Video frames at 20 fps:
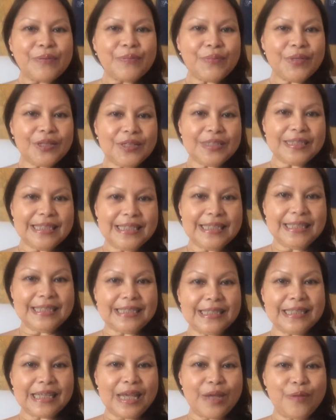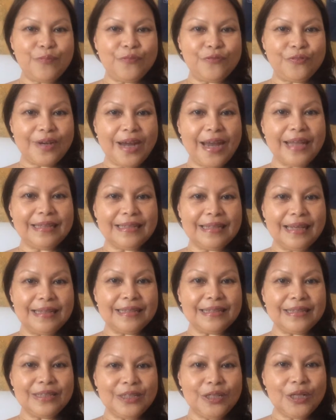Because this is the same friend
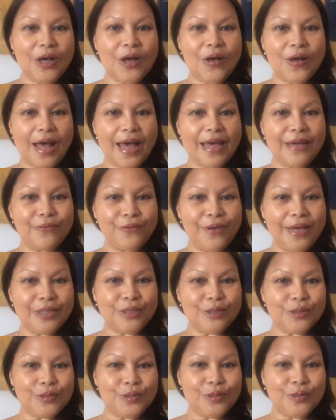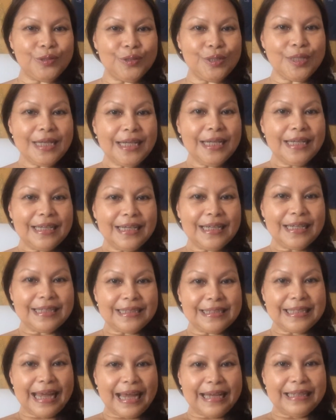that, you know, I went to
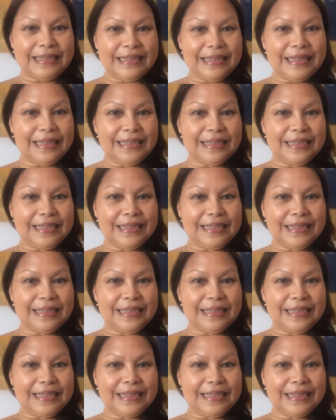the other